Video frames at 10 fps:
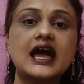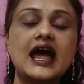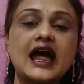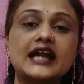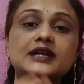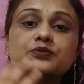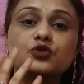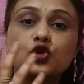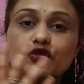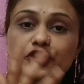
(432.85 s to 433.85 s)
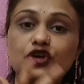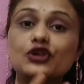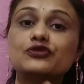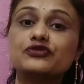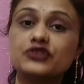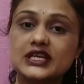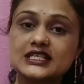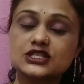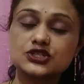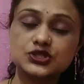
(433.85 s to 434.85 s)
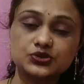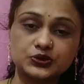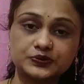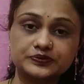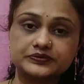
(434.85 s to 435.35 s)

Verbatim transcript: and overall face too.